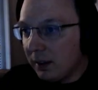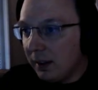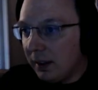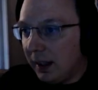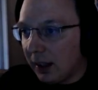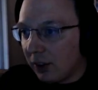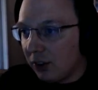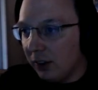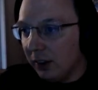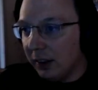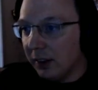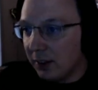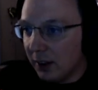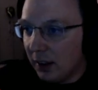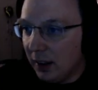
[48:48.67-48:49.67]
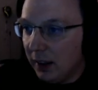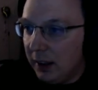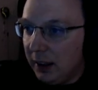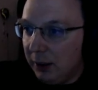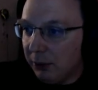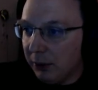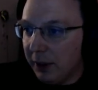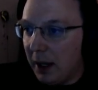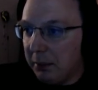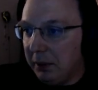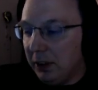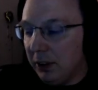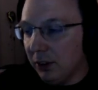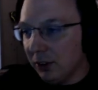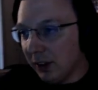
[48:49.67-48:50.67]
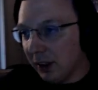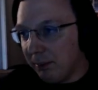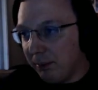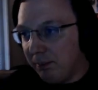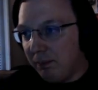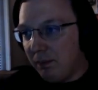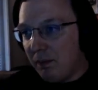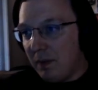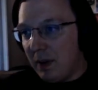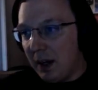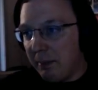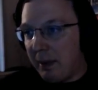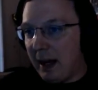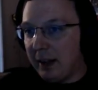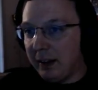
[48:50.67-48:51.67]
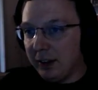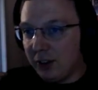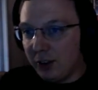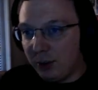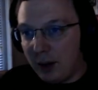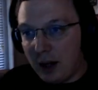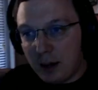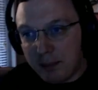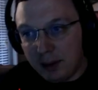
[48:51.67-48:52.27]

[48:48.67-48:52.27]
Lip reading: Excellent. You will not be using a palette swap.